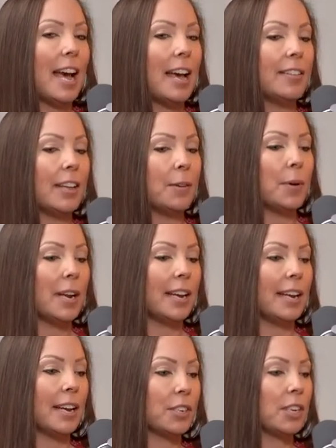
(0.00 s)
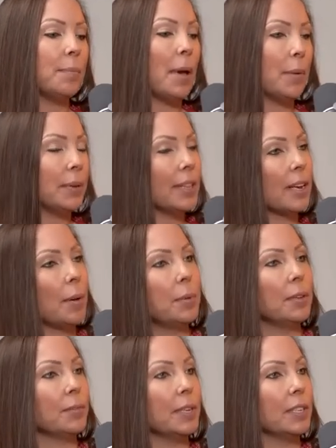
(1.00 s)
And then when I actually met with a
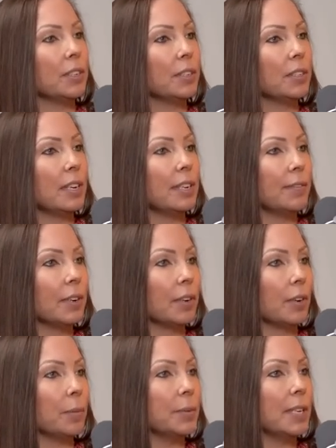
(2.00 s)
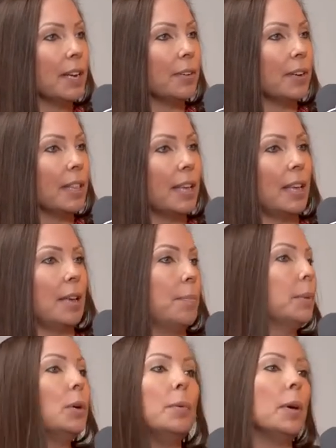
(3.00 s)
couple of realtors on different groups, and
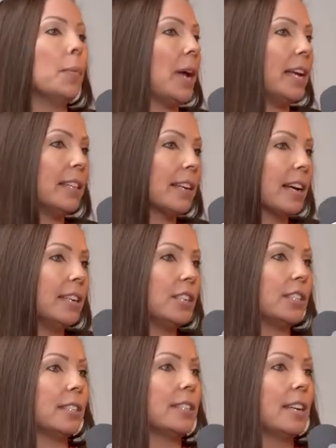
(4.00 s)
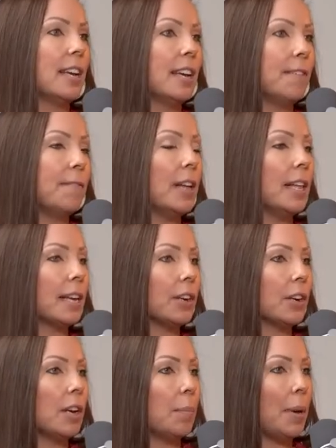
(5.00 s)
it blew me away. I just felt like
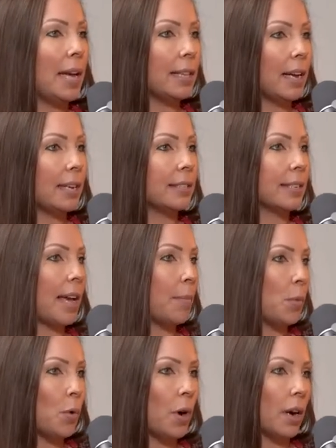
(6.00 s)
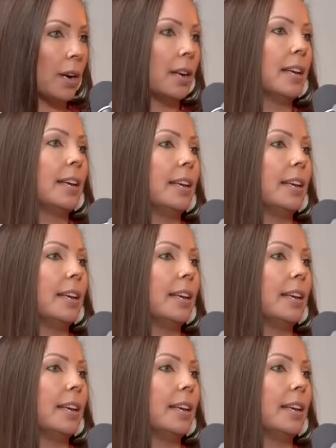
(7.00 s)
you're going to pay less, get more.